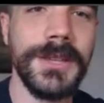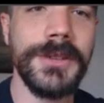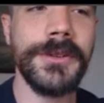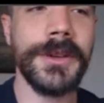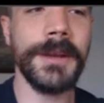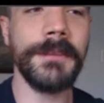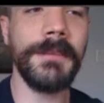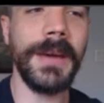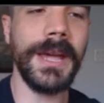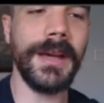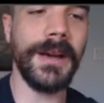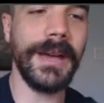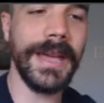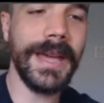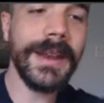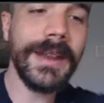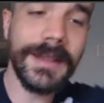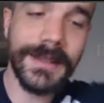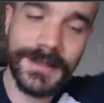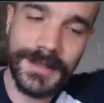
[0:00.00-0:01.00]
You can
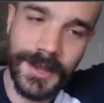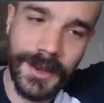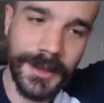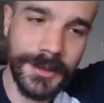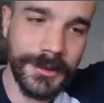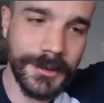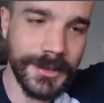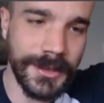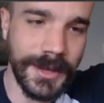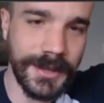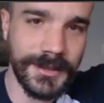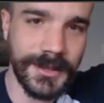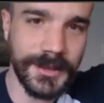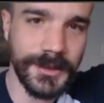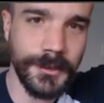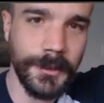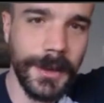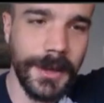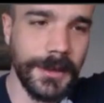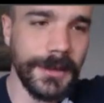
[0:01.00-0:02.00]
edit other things
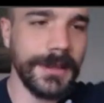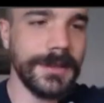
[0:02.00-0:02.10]
as well.